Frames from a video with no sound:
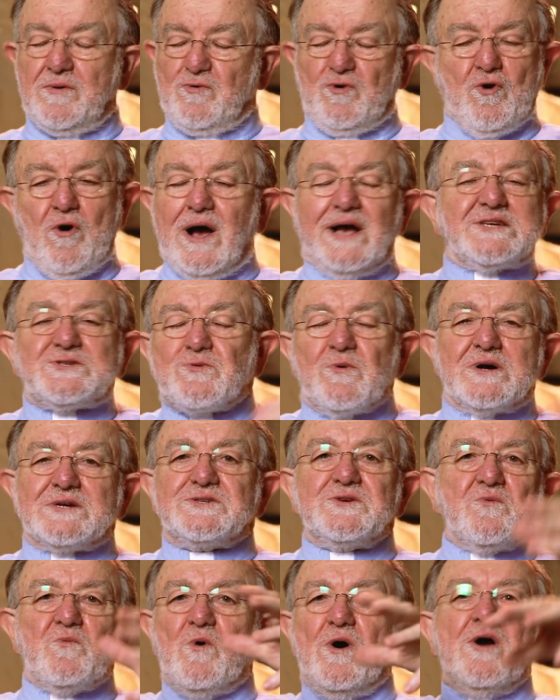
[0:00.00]
Christ
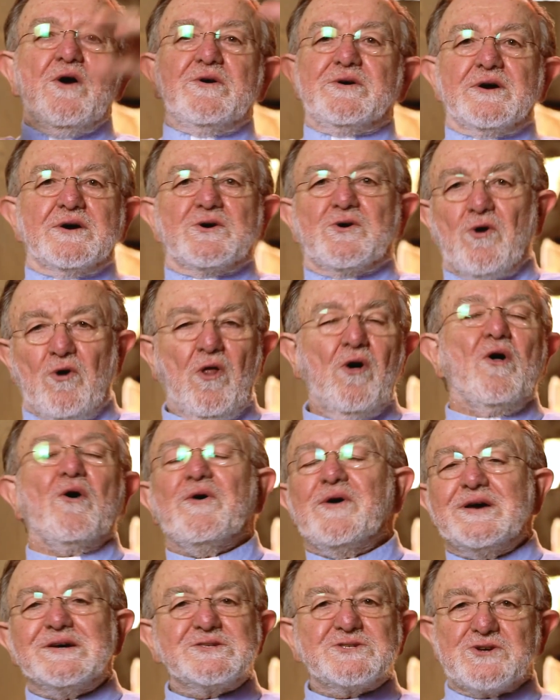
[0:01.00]
wasn't wearing a
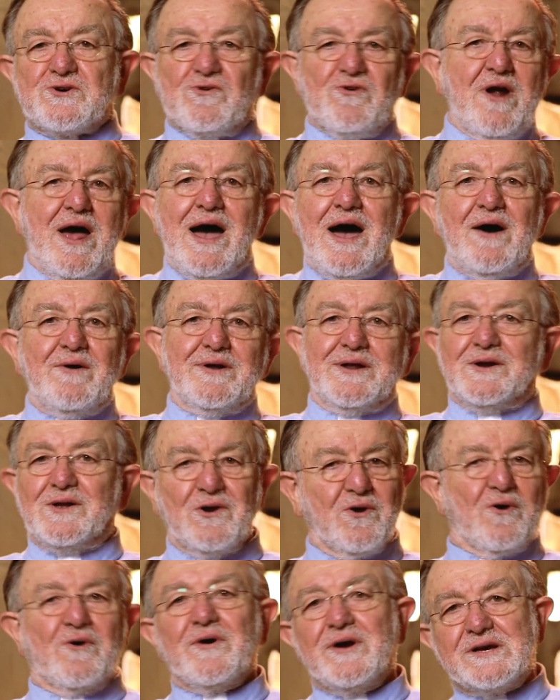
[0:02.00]
glorious crown and
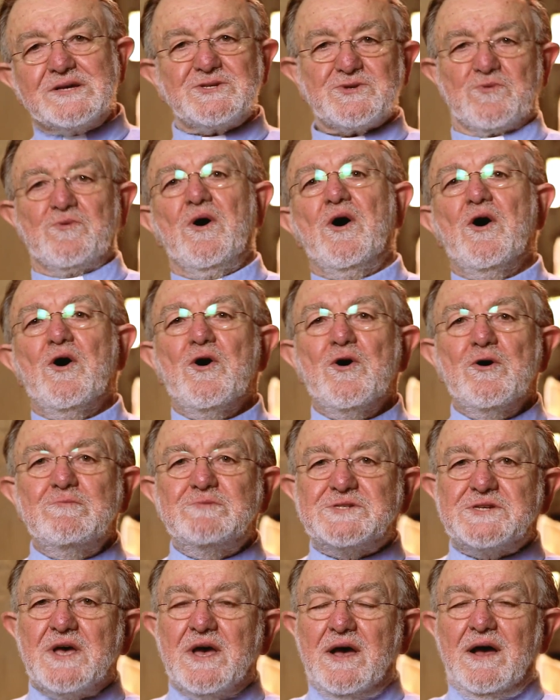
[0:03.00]
glorious
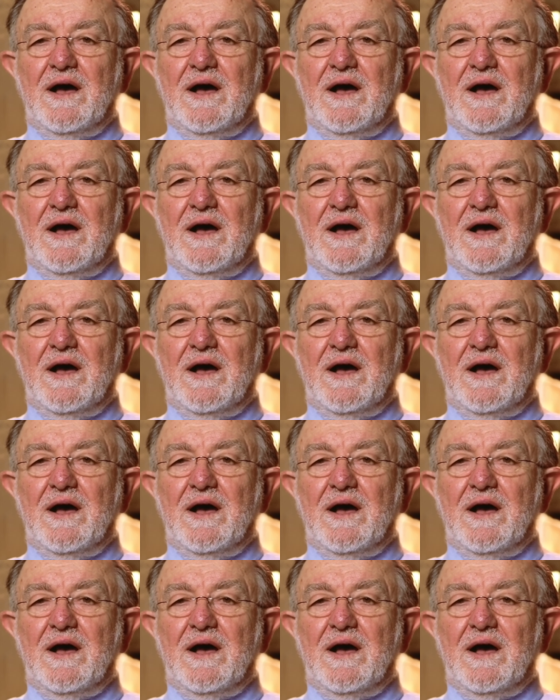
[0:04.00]
robes.